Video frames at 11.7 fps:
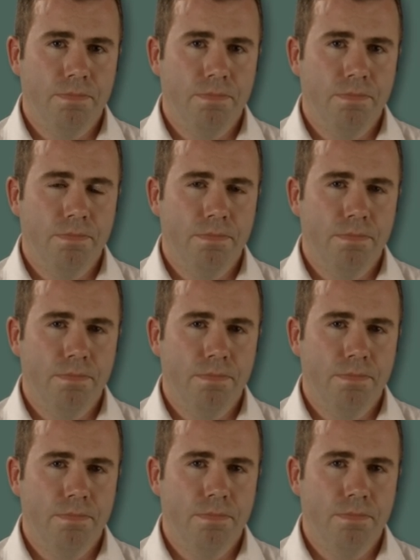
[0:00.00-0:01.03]

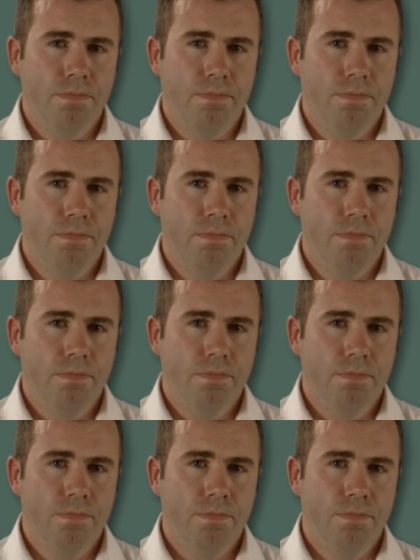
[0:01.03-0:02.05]

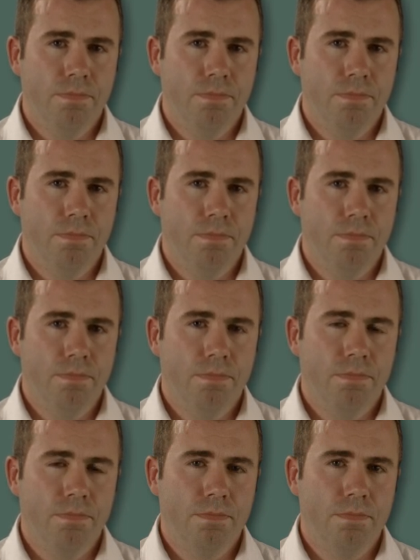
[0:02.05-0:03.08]

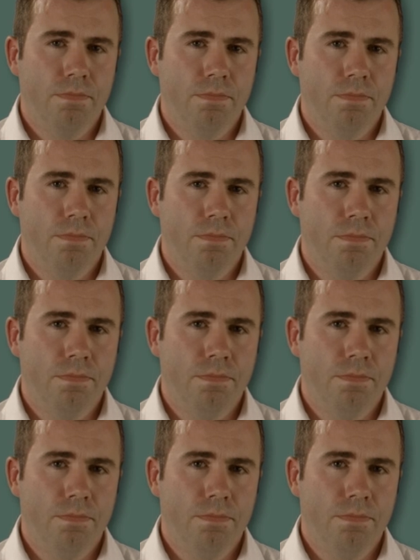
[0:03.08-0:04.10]

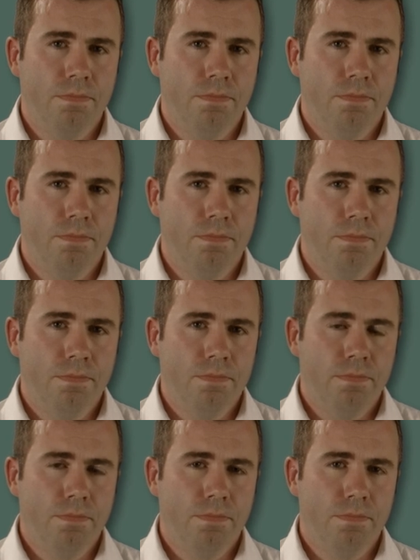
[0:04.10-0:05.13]

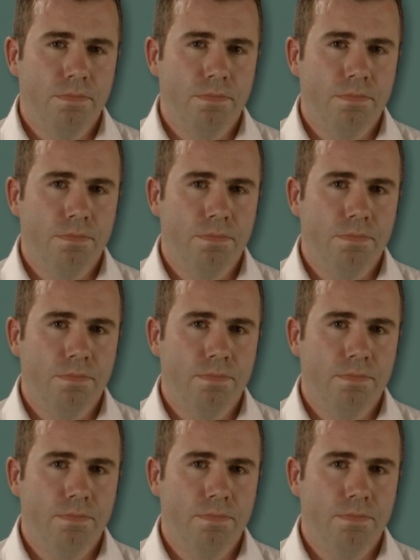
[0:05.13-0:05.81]
(silent)